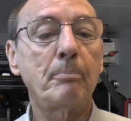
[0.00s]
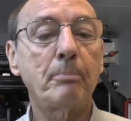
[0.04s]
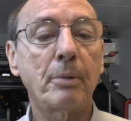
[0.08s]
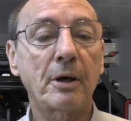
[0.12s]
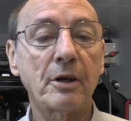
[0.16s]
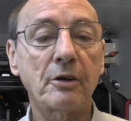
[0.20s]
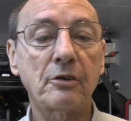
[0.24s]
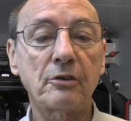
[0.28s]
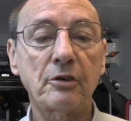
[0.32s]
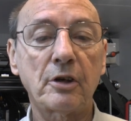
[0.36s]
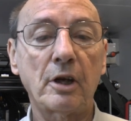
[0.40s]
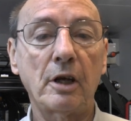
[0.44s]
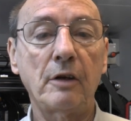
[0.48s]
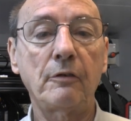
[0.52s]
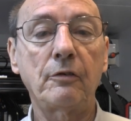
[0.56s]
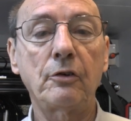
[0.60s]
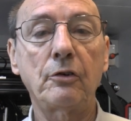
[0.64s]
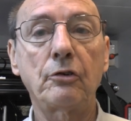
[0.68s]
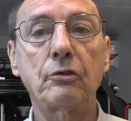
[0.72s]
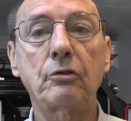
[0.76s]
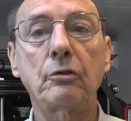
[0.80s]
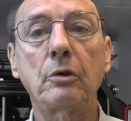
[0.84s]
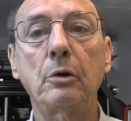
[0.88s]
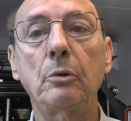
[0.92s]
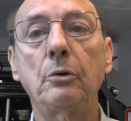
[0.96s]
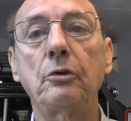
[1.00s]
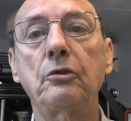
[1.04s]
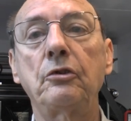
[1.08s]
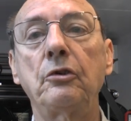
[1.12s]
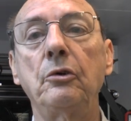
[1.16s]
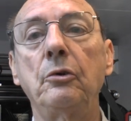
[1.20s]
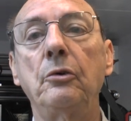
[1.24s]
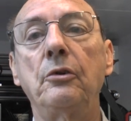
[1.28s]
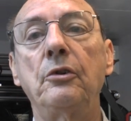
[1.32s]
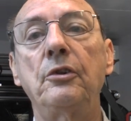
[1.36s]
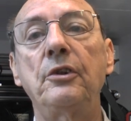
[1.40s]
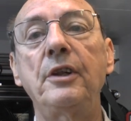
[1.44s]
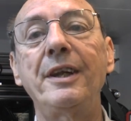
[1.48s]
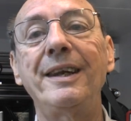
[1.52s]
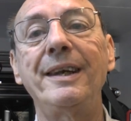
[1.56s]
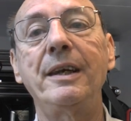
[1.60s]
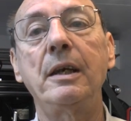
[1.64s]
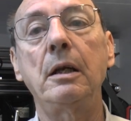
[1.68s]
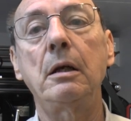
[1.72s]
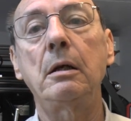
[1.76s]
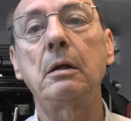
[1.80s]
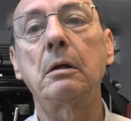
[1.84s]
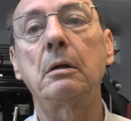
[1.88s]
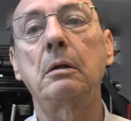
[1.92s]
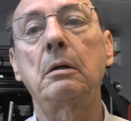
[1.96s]
But as I say, if the screw is too
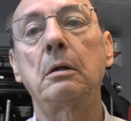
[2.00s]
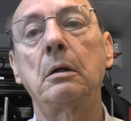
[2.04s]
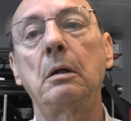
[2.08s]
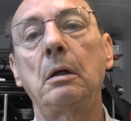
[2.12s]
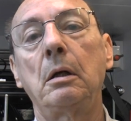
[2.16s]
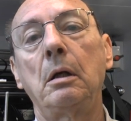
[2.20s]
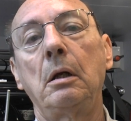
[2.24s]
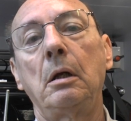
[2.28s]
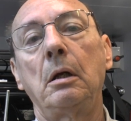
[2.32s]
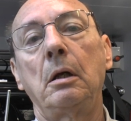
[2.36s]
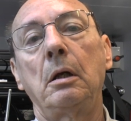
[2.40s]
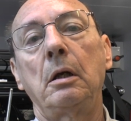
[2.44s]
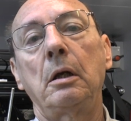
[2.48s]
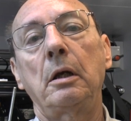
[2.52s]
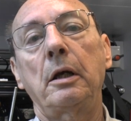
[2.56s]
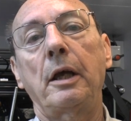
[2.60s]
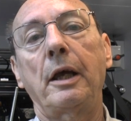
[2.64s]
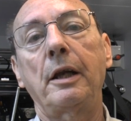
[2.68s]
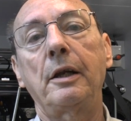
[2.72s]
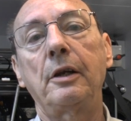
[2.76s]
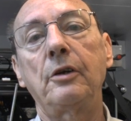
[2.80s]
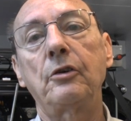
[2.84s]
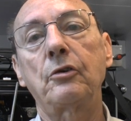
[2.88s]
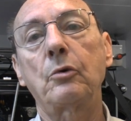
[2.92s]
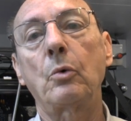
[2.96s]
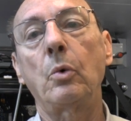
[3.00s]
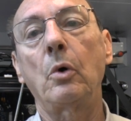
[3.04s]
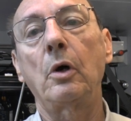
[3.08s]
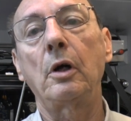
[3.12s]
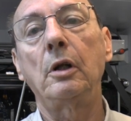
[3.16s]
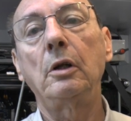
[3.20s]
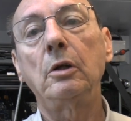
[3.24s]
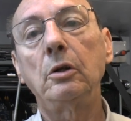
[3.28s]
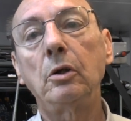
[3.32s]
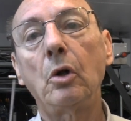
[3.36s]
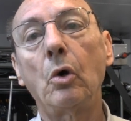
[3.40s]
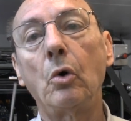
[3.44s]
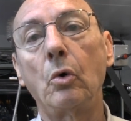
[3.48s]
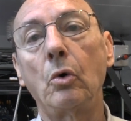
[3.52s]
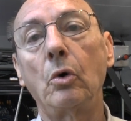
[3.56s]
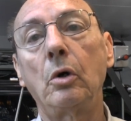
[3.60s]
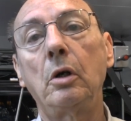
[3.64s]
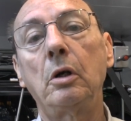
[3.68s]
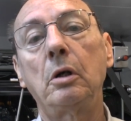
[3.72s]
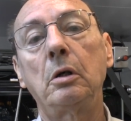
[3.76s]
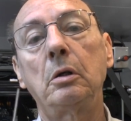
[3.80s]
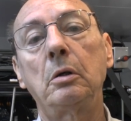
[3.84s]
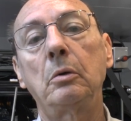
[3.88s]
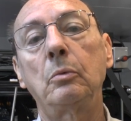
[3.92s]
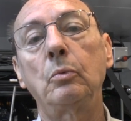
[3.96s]
thin and it's quite
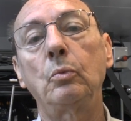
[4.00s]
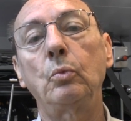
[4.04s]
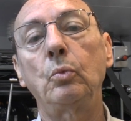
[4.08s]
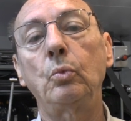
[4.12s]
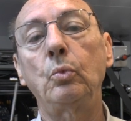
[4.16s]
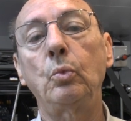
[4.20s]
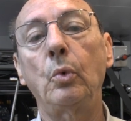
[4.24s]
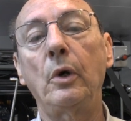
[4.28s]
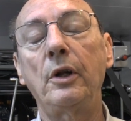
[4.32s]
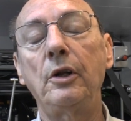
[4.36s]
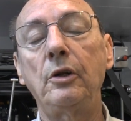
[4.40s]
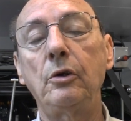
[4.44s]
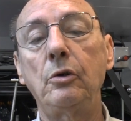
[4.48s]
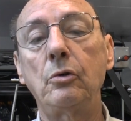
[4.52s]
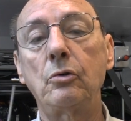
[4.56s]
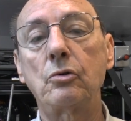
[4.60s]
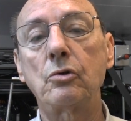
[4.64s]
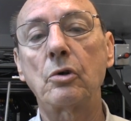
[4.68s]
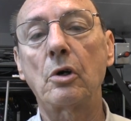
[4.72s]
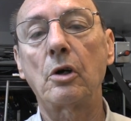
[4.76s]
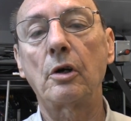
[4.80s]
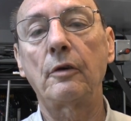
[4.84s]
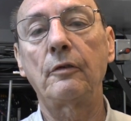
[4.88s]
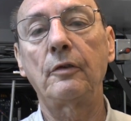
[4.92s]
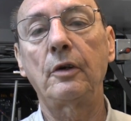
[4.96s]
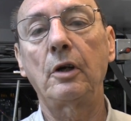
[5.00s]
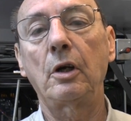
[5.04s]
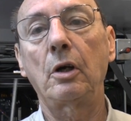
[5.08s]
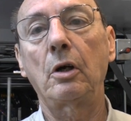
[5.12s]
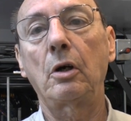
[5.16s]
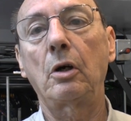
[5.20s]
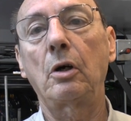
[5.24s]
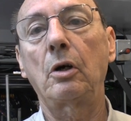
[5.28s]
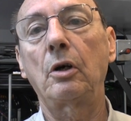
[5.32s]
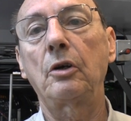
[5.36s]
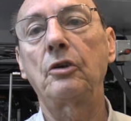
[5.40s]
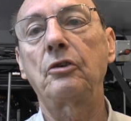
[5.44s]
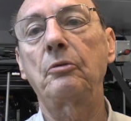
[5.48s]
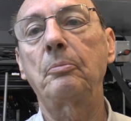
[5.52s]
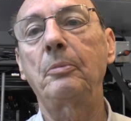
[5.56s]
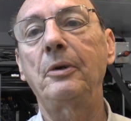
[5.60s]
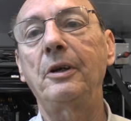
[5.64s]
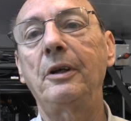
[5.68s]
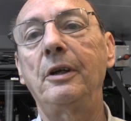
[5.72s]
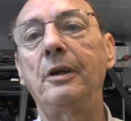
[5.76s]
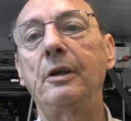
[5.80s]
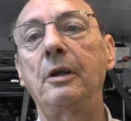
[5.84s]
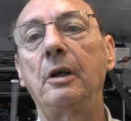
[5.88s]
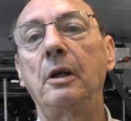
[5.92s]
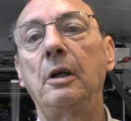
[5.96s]
long, when you drive it at high
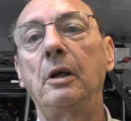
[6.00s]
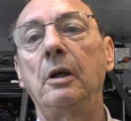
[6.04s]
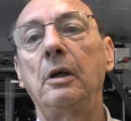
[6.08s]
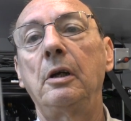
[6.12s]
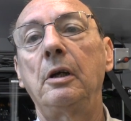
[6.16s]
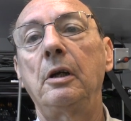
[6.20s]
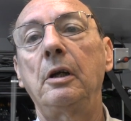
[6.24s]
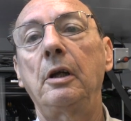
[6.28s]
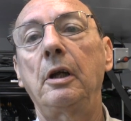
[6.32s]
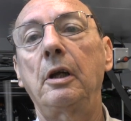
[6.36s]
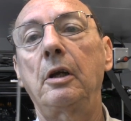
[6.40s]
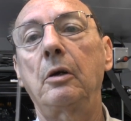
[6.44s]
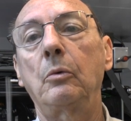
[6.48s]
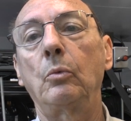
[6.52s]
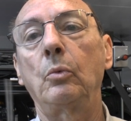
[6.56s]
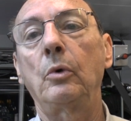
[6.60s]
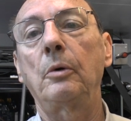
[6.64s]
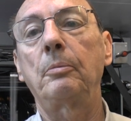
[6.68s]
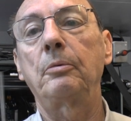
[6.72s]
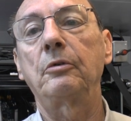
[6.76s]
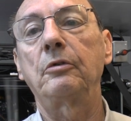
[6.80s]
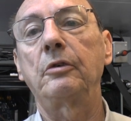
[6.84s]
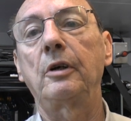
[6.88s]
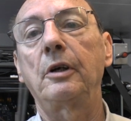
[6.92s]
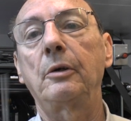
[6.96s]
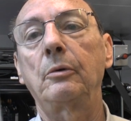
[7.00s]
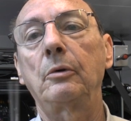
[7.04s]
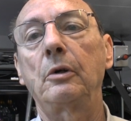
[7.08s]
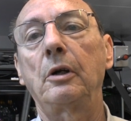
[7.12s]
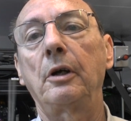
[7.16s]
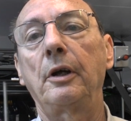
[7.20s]
speed, it can whip around